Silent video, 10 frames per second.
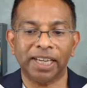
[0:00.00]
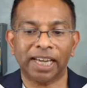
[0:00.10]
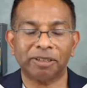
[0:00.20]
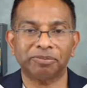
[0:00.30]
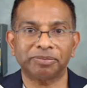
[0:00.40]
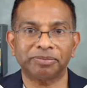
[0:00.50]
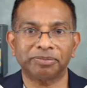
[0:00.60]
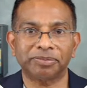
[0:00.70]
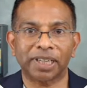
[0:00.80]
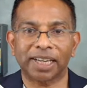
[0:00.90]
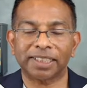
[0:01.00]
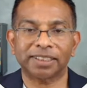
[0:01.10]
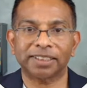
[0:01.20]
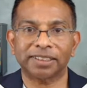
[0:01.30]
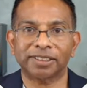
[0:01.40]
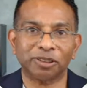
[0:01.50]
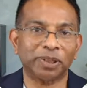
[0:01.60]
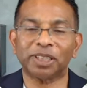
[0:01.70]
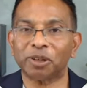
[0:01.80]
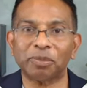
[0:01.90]
And look, we
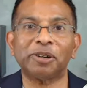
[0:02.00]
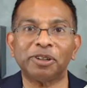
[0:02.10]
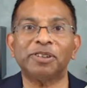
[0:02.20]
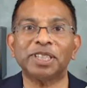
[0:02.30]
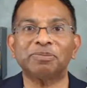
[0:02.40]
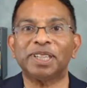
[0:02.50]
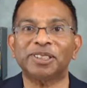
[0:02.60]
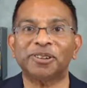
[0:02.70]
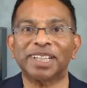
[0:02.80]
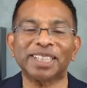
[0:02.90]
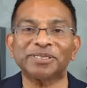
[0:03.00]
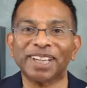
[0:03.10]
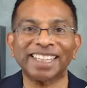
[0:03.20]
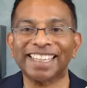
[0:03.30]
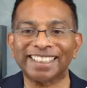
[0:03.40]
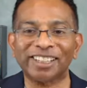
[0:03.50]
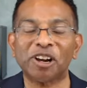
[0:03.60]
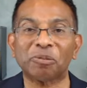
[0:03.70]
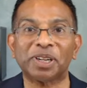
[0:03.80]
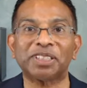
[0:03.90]
can talk about reverse mentoring as well, and a
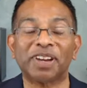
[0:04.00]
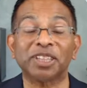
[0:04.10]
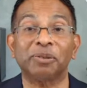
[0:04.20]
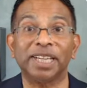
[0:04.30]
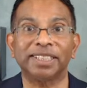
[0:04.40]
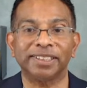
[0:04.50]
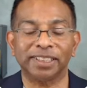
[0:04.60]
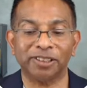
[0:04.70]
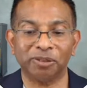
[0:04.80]
whole bunch of other ways that you can do